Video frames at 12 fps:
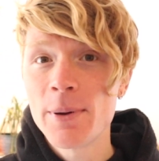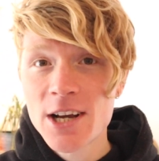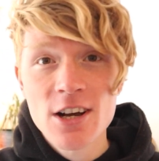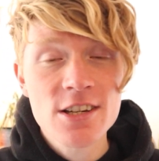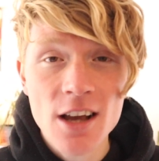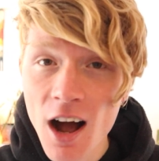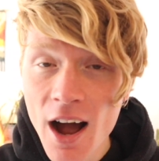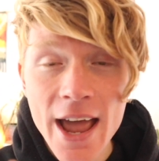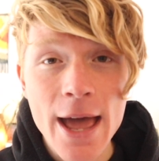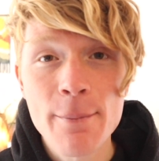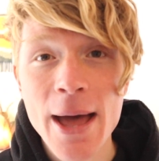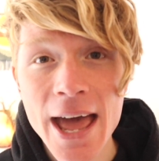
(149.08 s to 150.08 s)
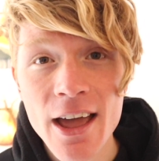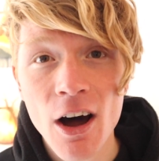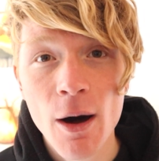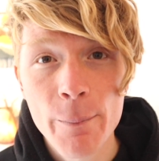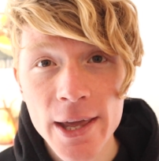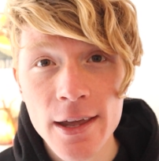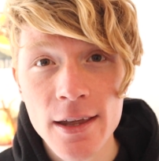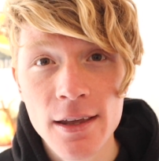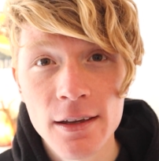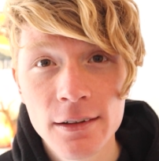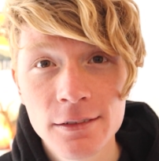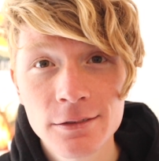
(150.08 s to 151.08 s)
because I am ARP,
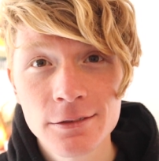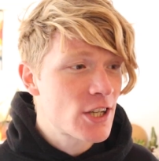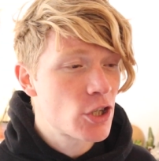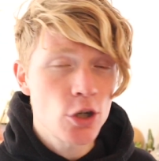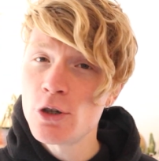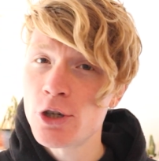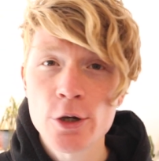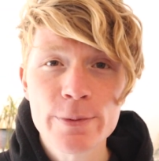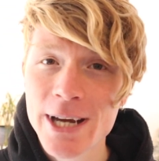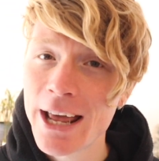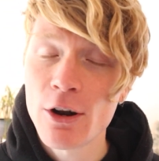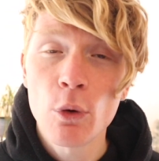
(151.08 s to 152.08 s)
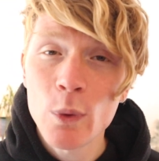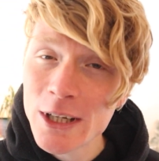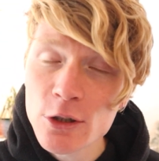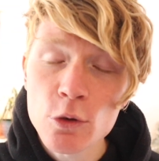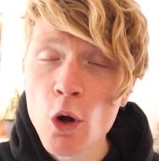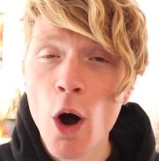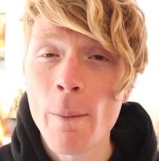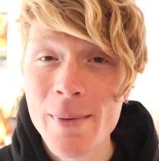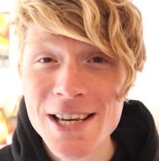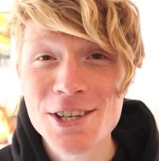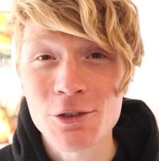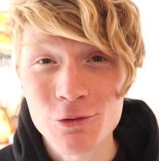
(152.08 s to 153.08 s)
and on this YouTube channel we do not
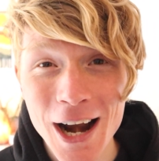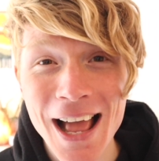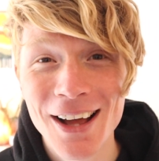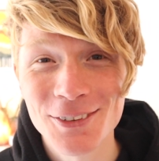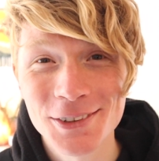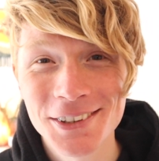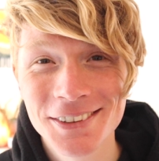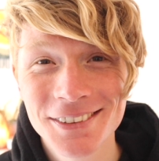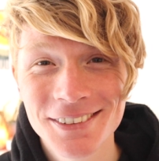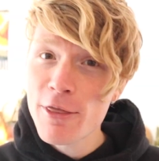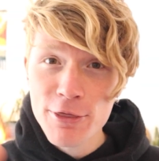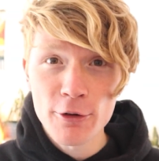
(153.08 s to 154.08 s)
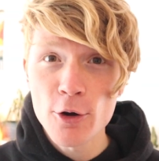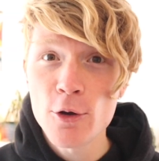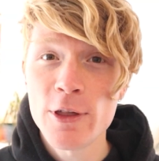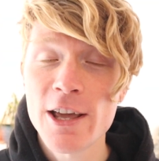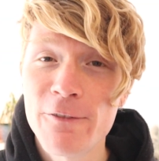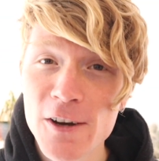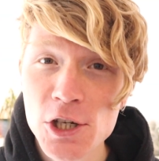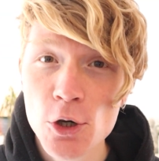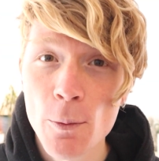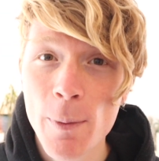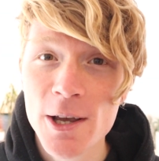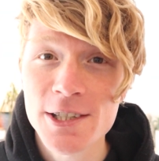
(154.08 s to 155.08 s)
mess around, I've gone through the
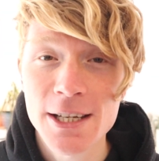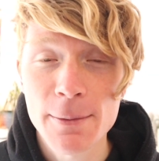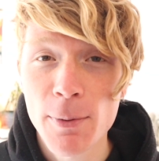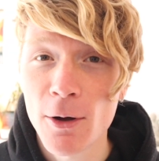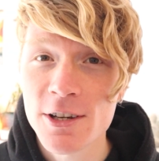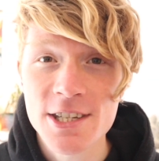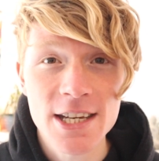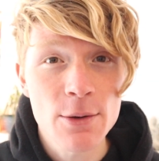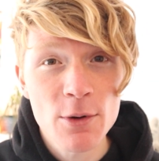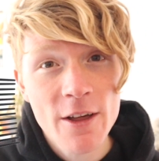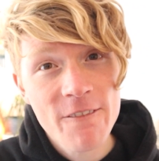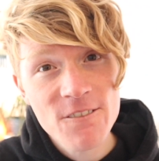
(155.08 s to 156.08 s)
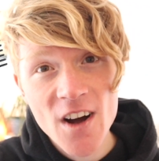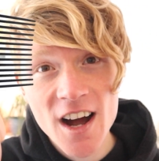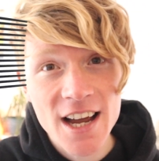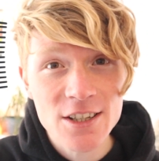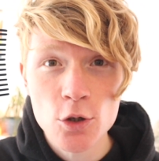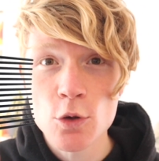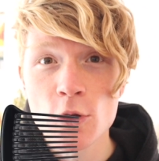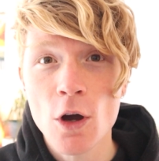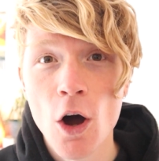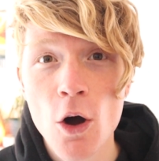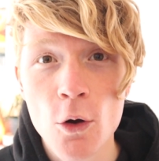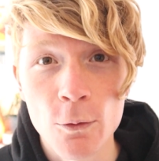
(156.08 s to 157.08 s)
official busking policy with a fine-tooth
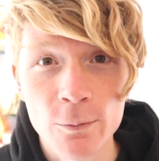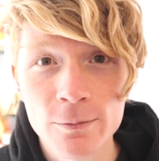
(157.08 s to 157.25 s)
comb,